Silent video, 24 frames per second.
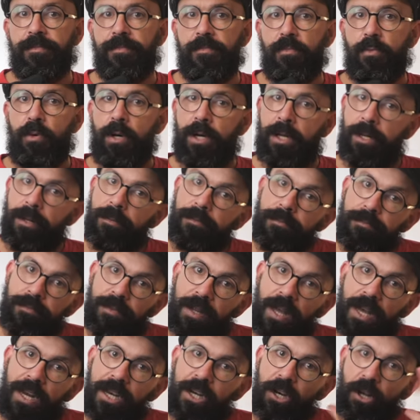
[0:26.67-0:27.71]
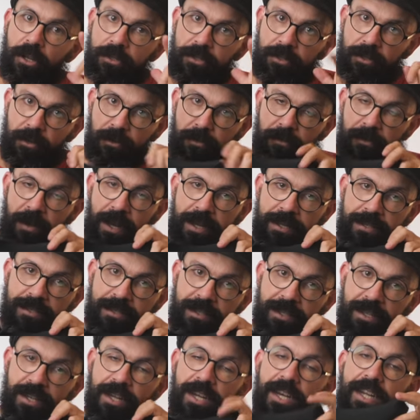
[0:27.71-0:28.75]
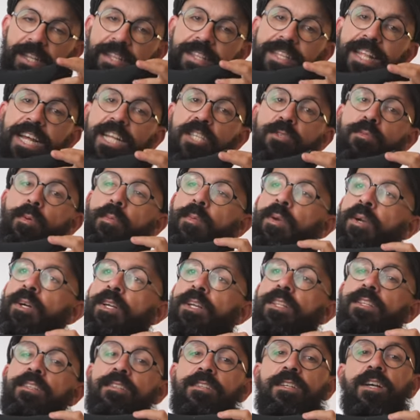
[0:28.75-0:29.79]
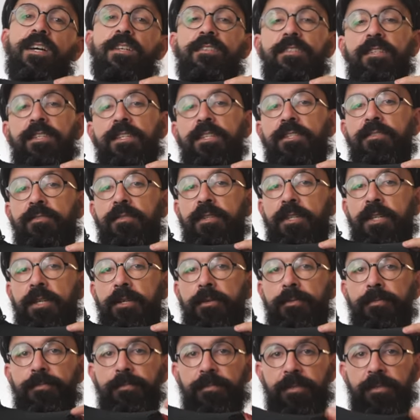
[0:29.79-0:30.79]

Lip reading: Well, not so fast. That's what we're going to discuss in this video.